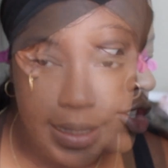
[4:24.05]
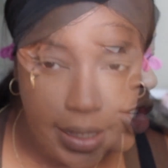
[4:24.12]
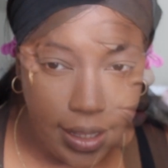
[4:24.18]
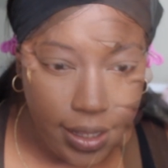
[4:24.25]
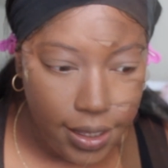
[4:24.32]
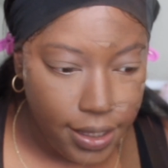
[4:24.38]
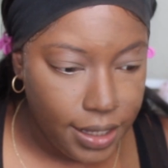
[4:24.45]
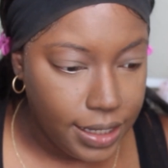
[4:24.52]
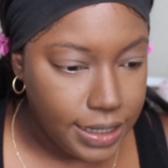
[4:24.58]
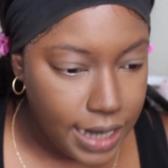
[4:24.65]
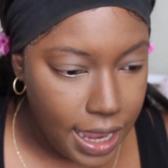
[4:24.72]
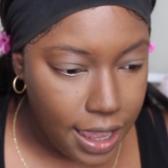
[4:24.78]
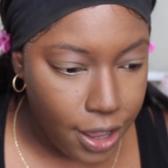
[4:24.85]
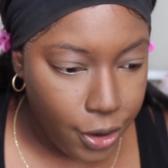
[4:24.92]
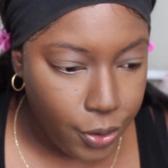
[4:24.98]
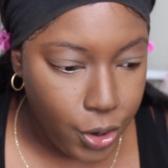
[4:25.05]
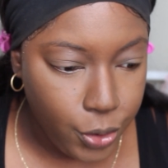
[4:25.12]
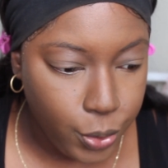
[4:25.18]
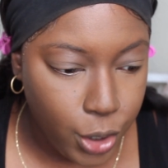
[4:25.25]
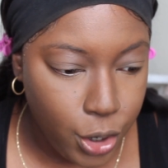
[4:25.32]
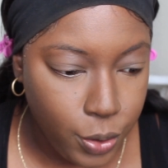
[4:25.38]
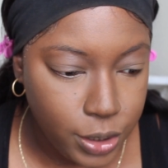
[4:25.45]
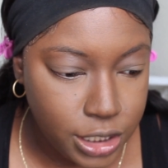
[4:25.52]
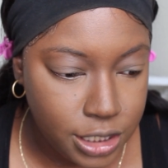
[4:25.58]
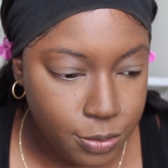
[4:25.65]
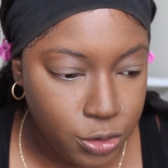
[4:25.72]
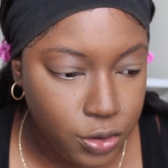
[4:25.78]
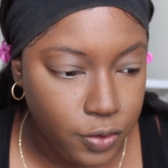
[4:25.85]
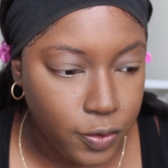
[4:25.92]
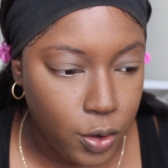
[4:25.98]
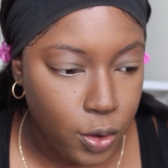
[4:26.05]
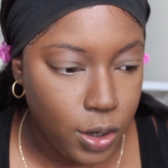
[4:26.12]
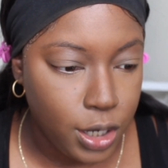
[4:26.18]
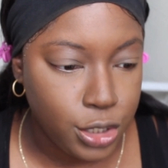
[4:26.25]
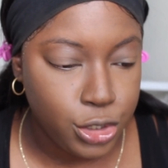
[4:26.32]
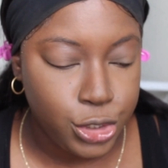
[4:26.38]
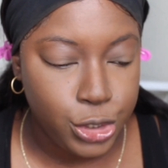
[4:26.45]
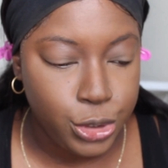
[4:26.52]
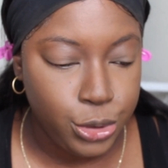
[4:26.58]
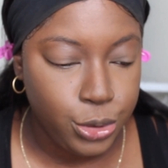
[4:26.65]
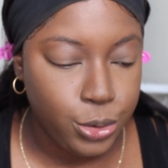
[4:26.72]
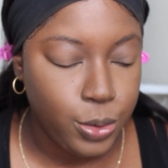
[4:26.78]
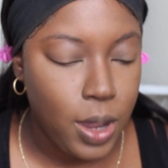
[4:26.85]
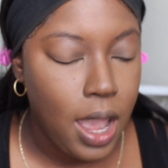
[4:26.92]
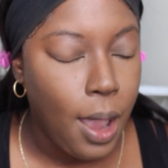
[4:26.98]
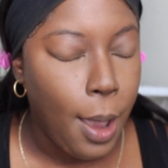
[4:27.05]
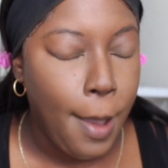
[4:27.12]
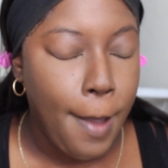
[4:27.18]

So now we're going to move on to